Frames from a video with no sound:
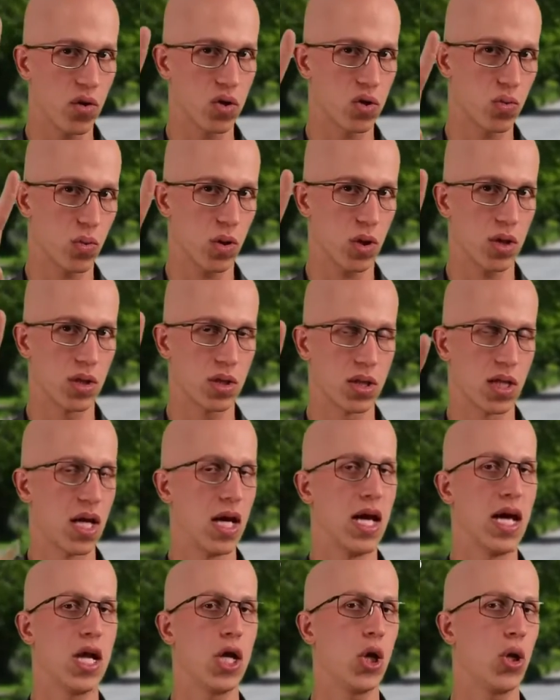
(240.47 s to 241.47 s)
of those words,
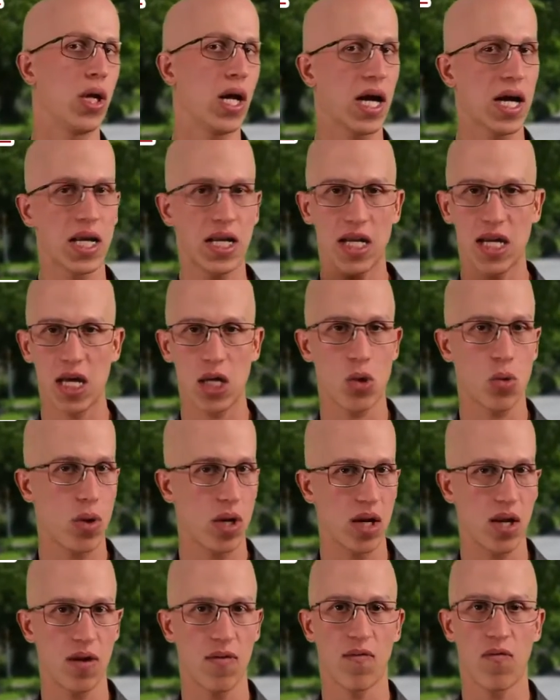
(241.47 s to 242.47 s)
you're not going to get
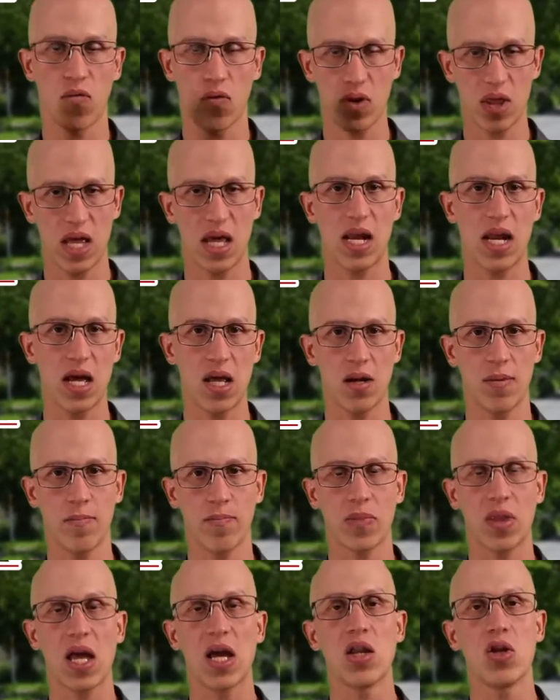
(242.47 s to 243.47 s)
credit for that
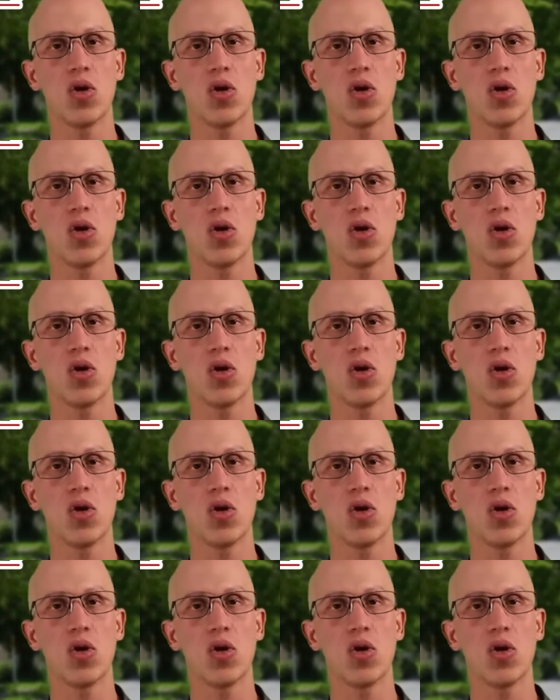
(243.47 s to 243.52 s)
item